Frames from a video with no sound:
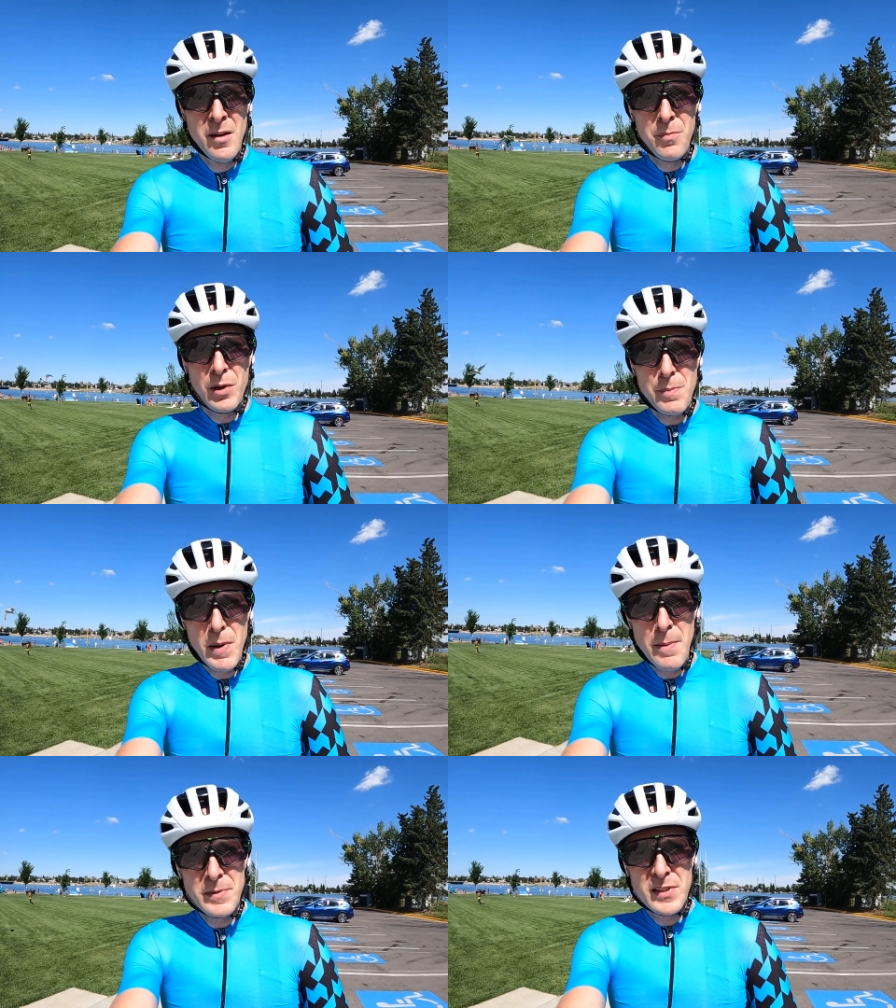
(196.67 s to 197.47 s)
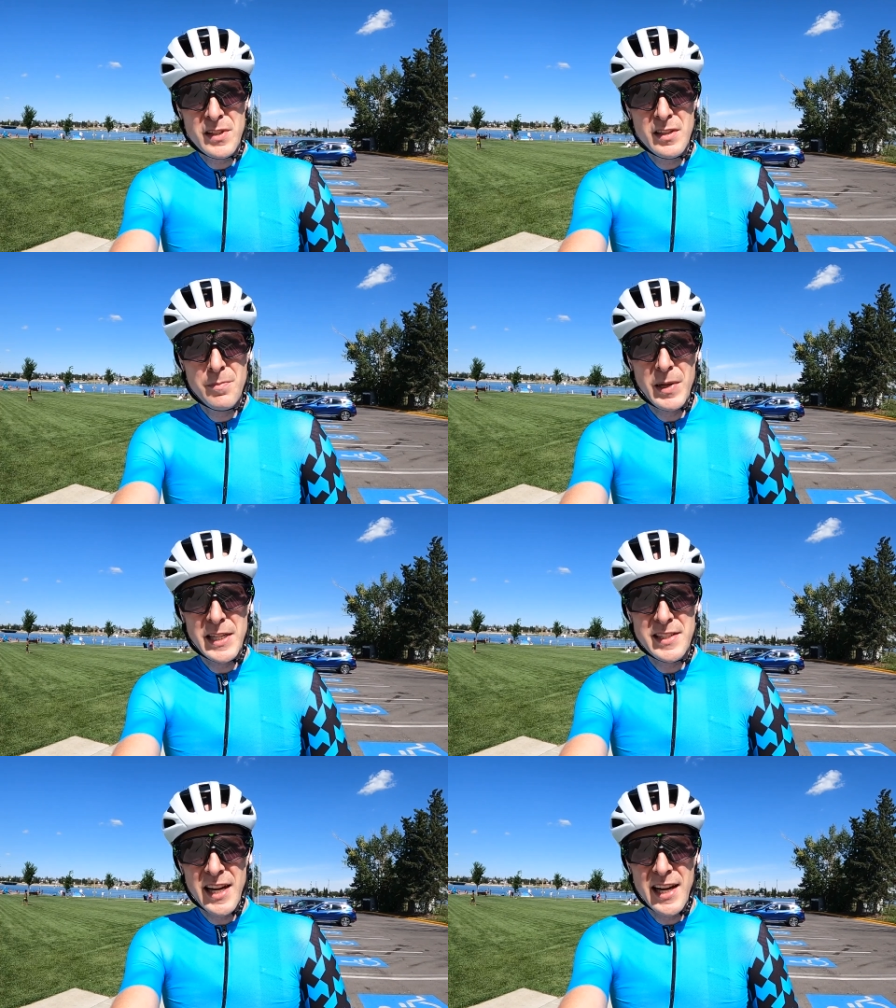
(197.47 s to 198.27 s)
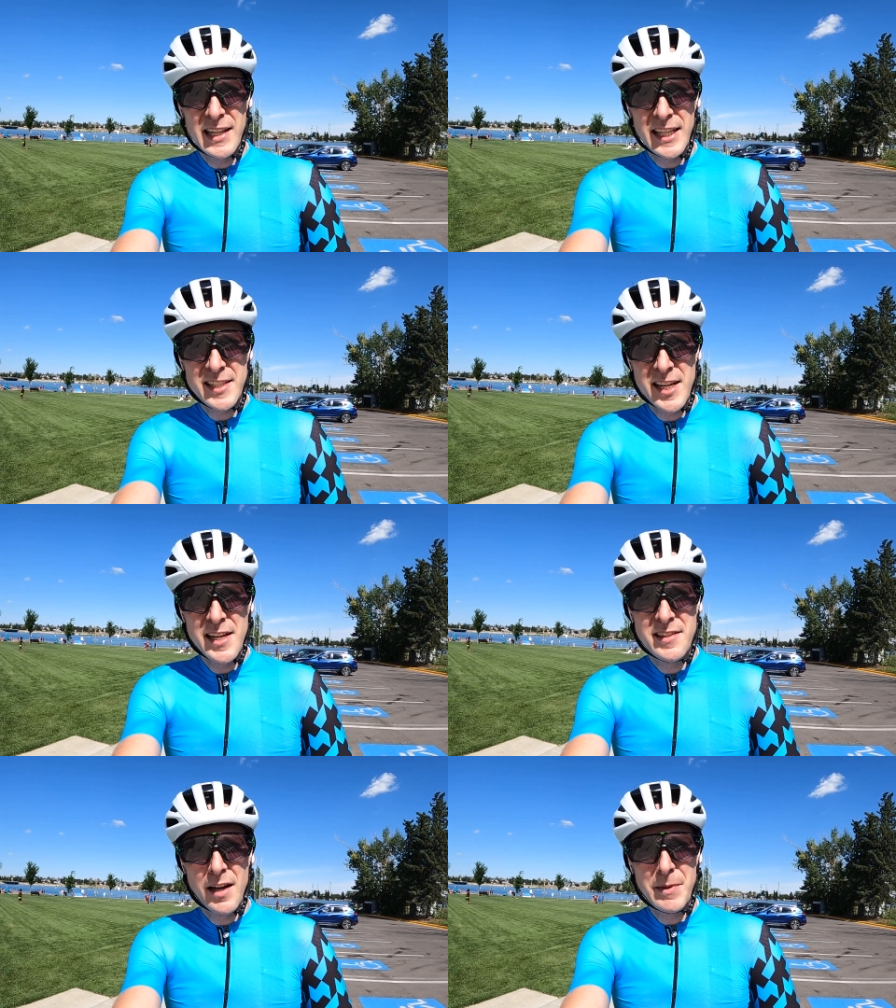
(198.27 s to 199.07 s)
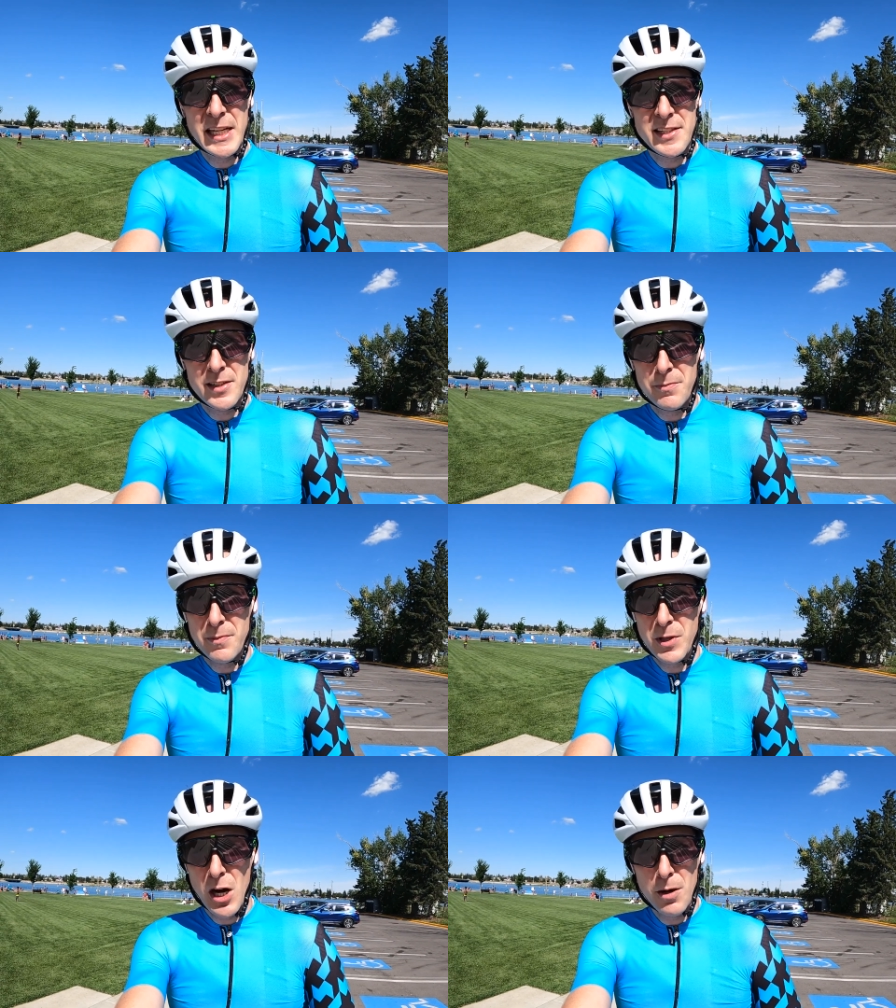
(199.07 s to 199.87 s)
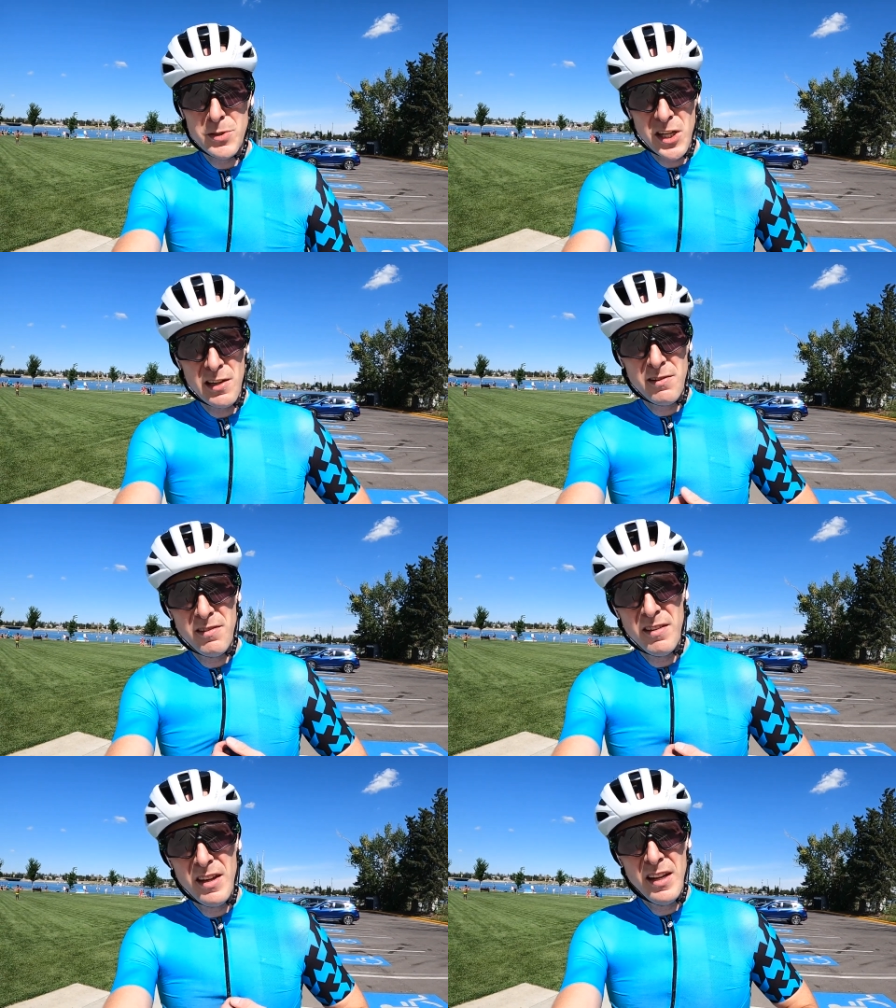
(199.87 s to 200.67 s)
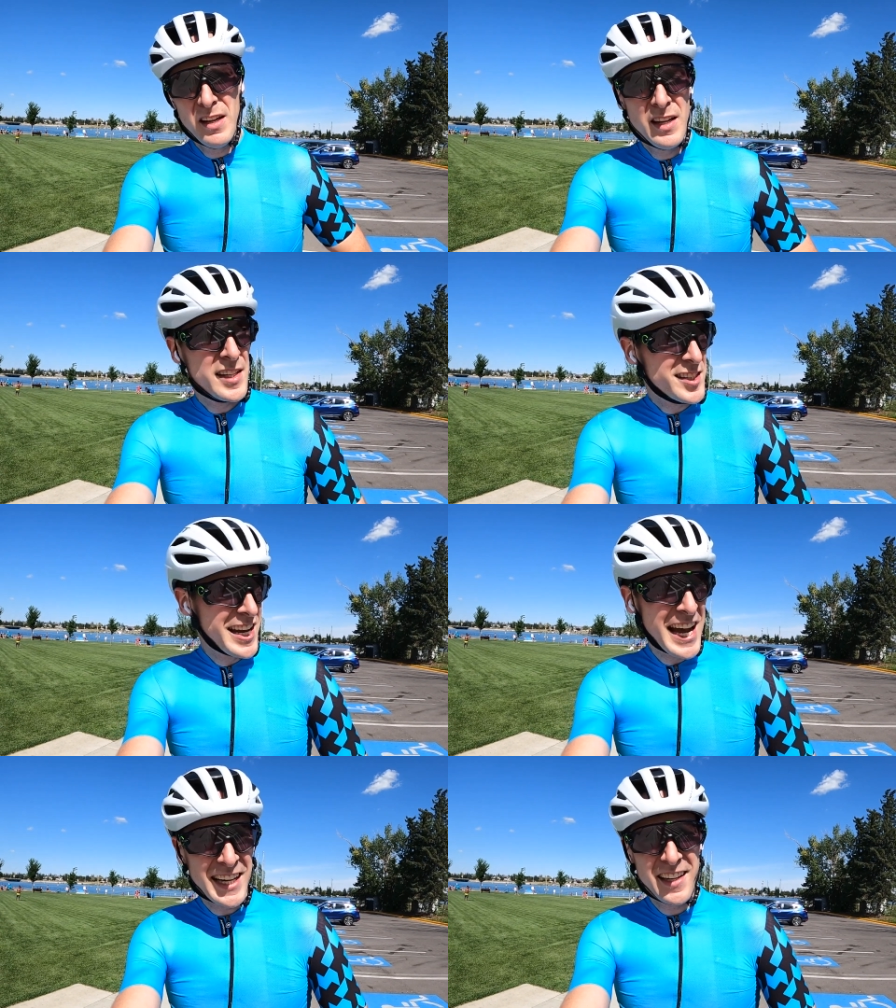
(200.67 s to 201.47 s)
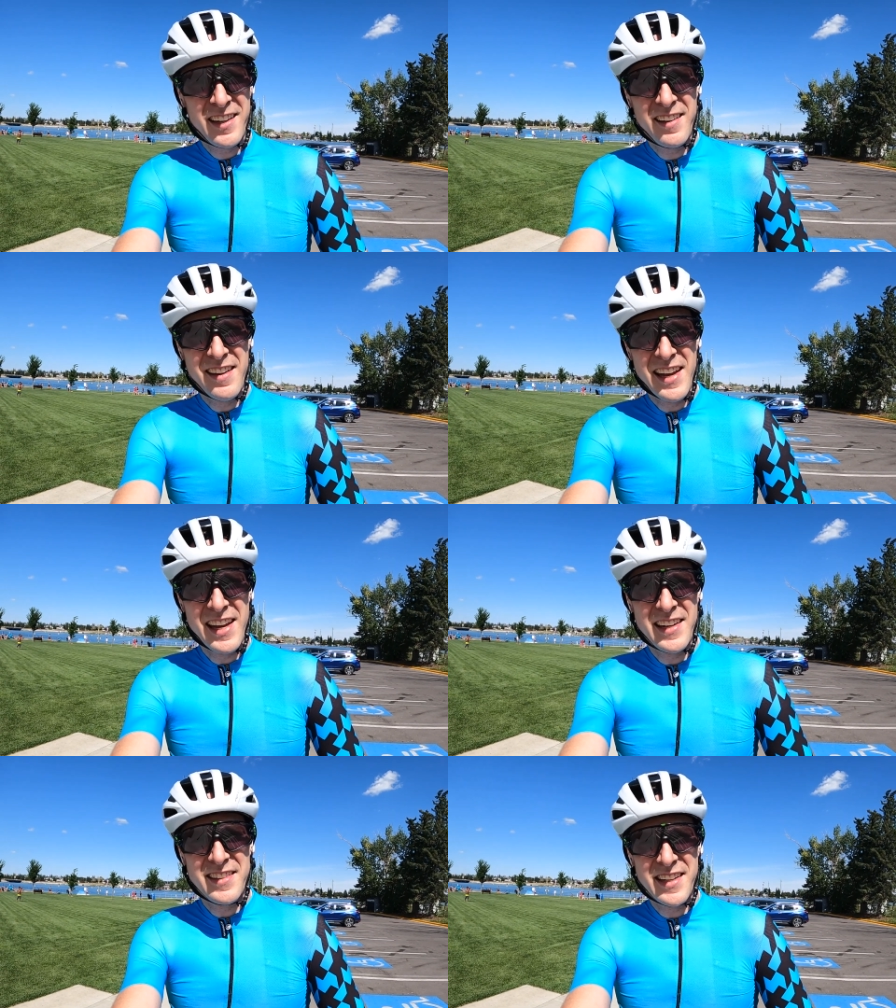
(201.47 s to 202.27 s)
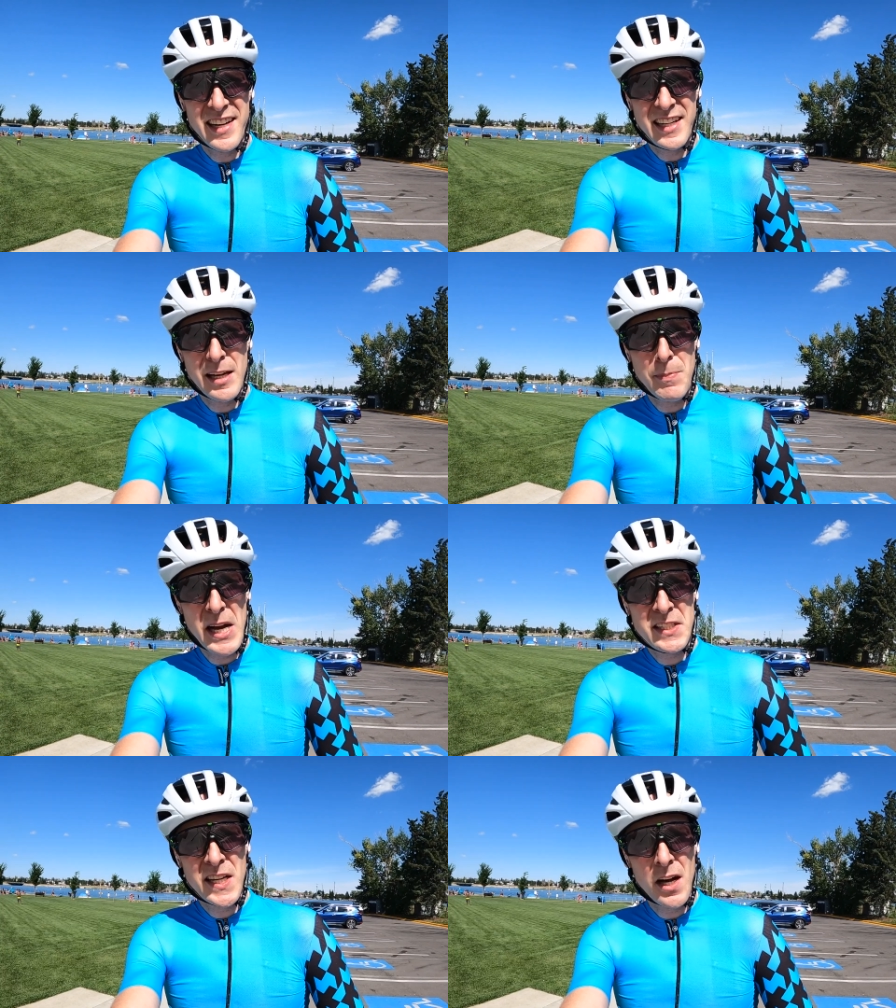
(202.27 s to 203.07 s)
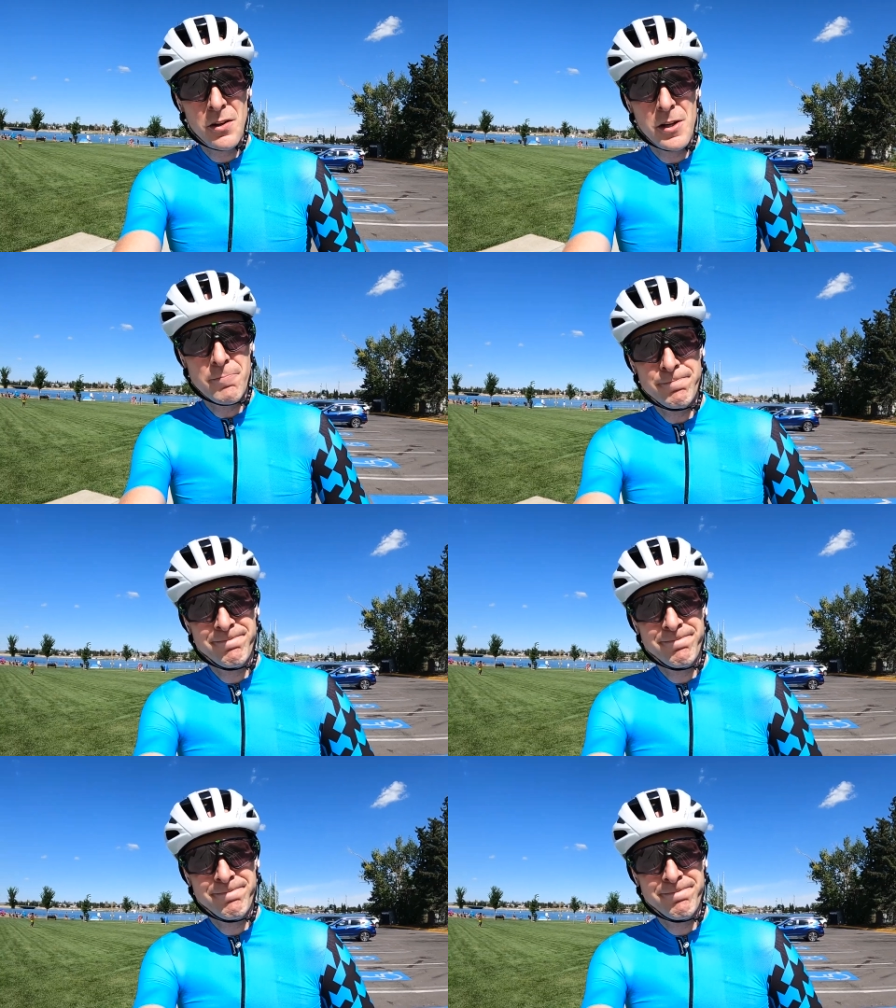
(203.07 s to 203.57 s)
Pretty pumped, but uh, like I said, time to get some carbs in, snack, and uh, get back to Calgary.